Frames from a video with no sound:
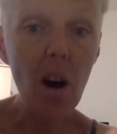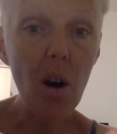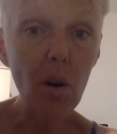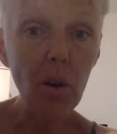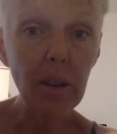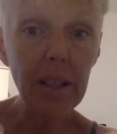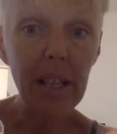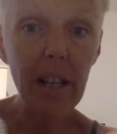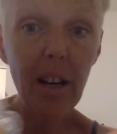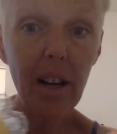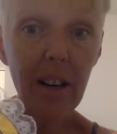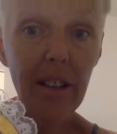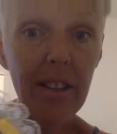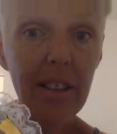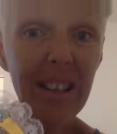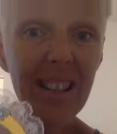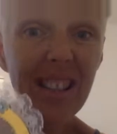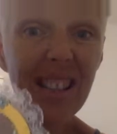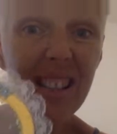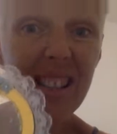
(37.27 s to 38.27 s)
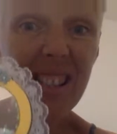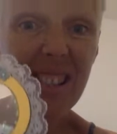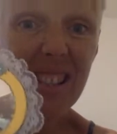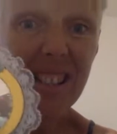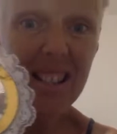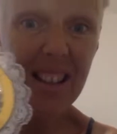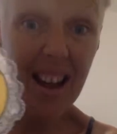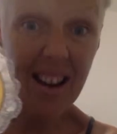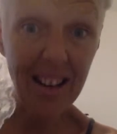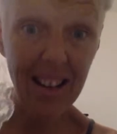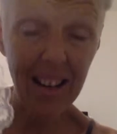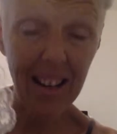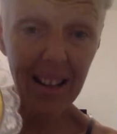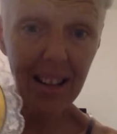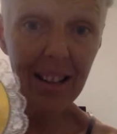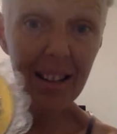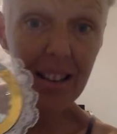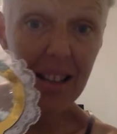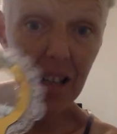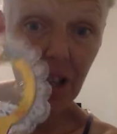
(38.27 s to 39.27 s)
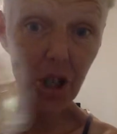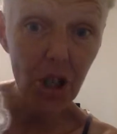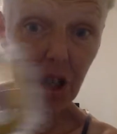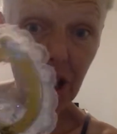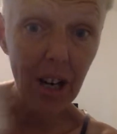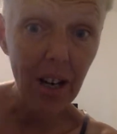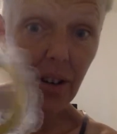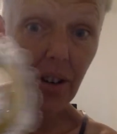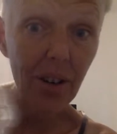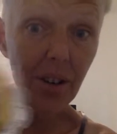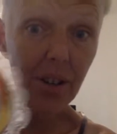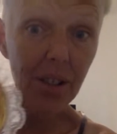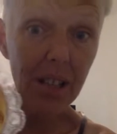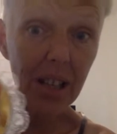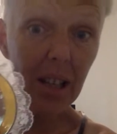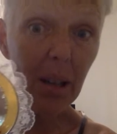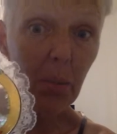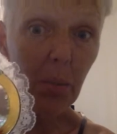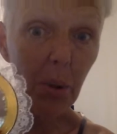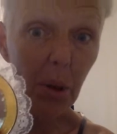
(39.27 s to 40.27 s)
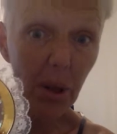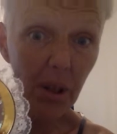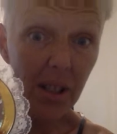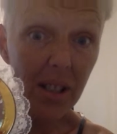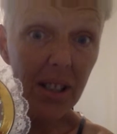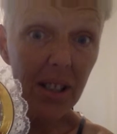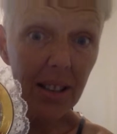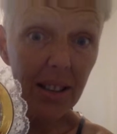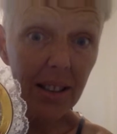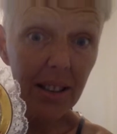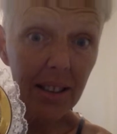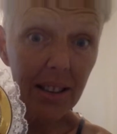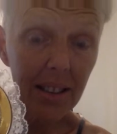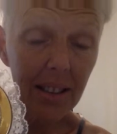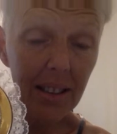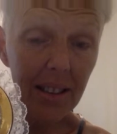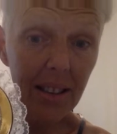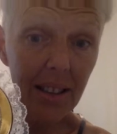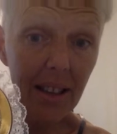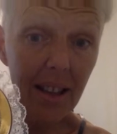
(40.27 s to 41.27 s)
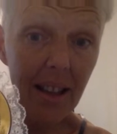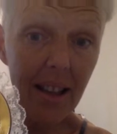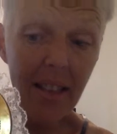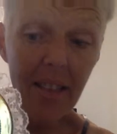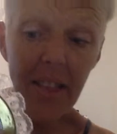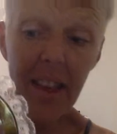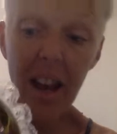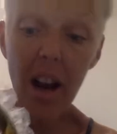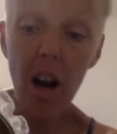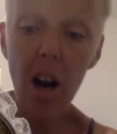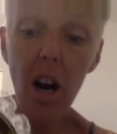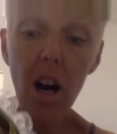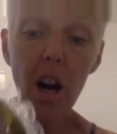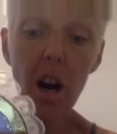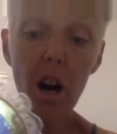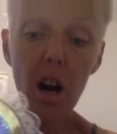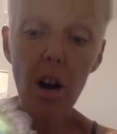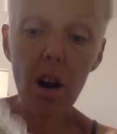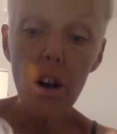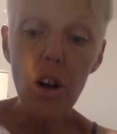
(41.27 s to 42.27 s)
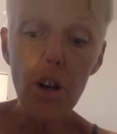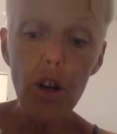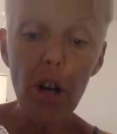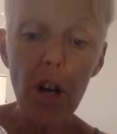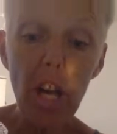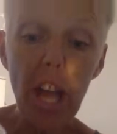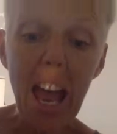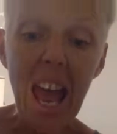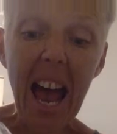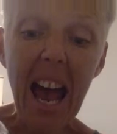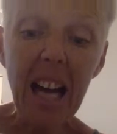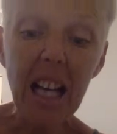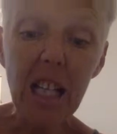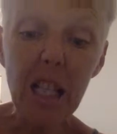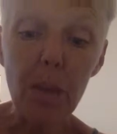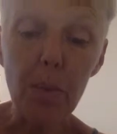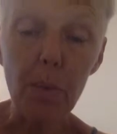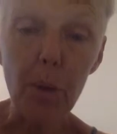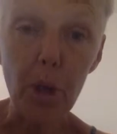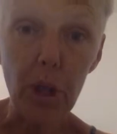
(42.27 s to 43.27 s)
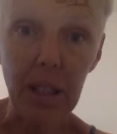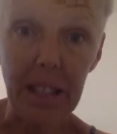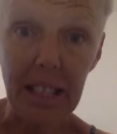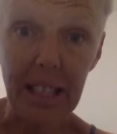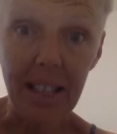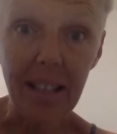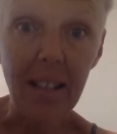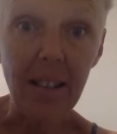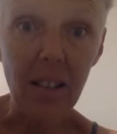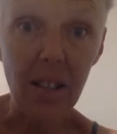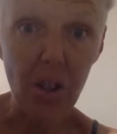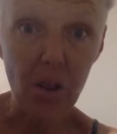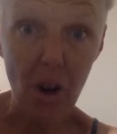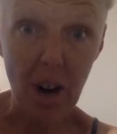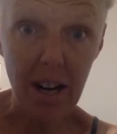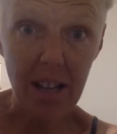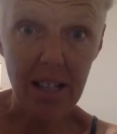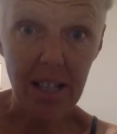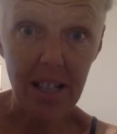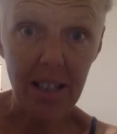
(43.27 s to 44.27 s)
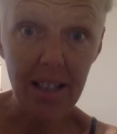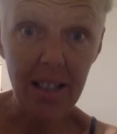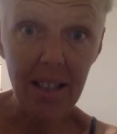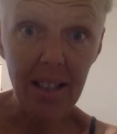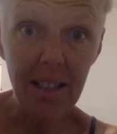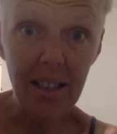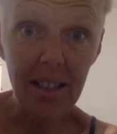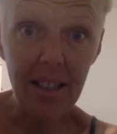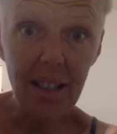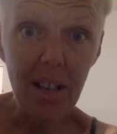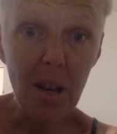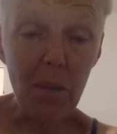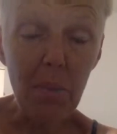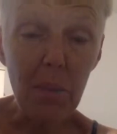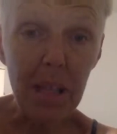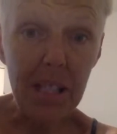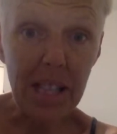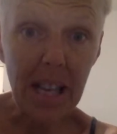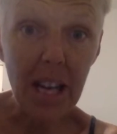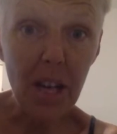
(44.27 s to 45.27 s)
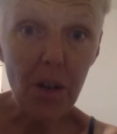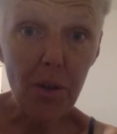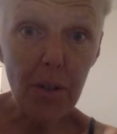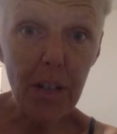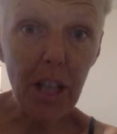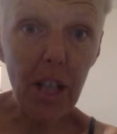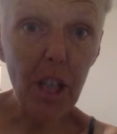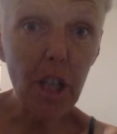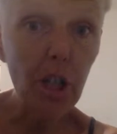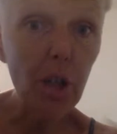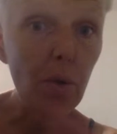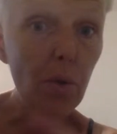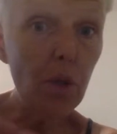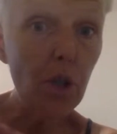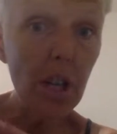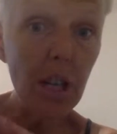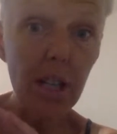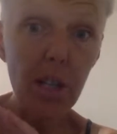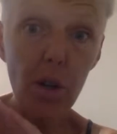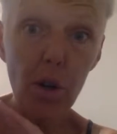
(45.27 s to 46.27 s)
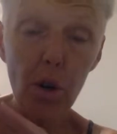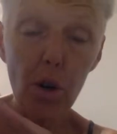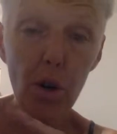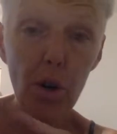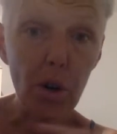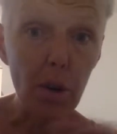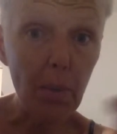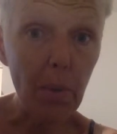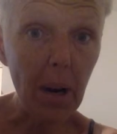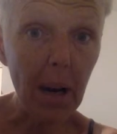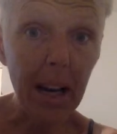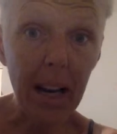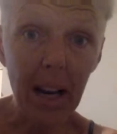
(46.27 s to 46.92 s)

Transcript: only are these stunning, these shakers in person, they are expertly constructed. Miss Hendrick, you just earned my